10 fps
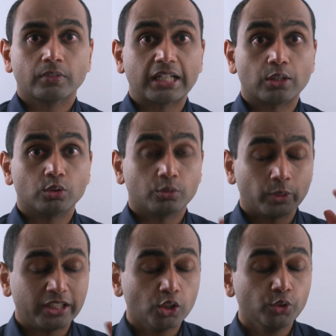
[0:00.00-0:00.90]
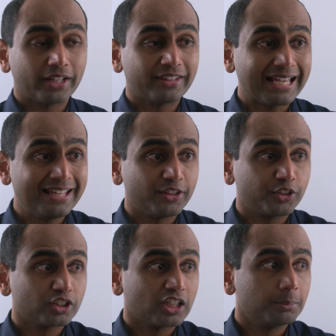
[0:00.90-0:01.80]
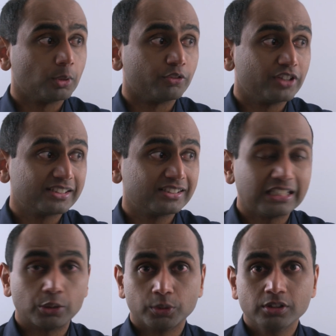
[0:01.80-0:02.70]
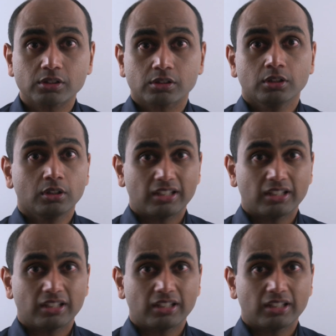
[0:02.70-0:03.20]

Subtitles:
Now we know that the nth term of this sequence,